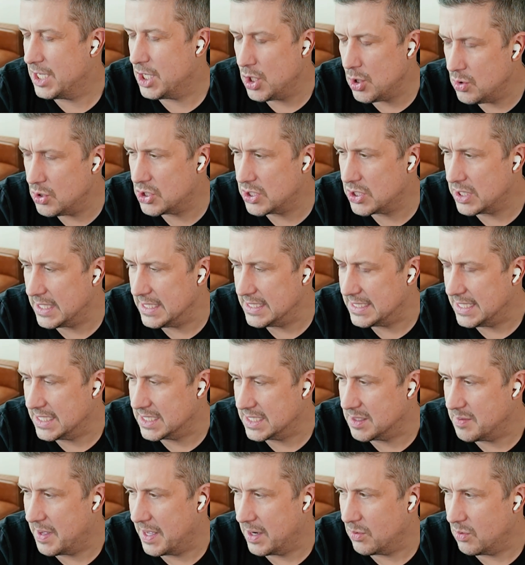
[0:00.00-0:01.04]
usually it
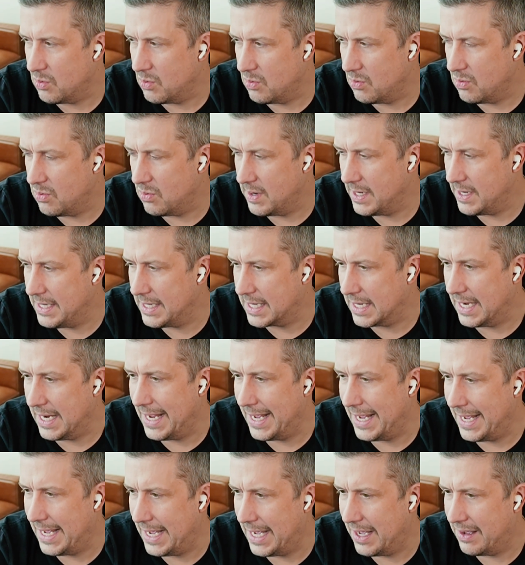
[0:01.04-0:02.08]
takes about a week and a
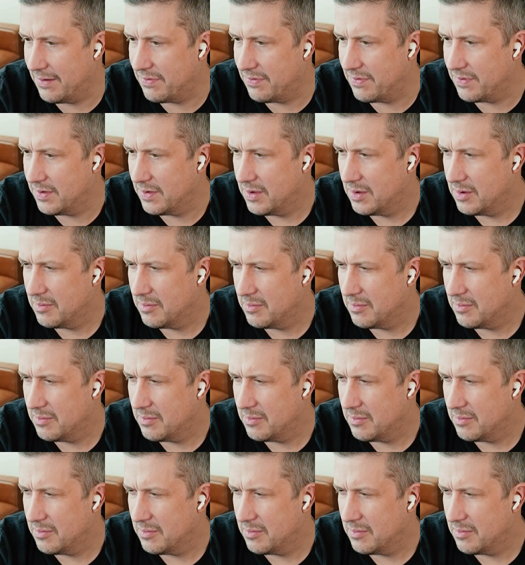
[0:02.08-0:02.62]
half,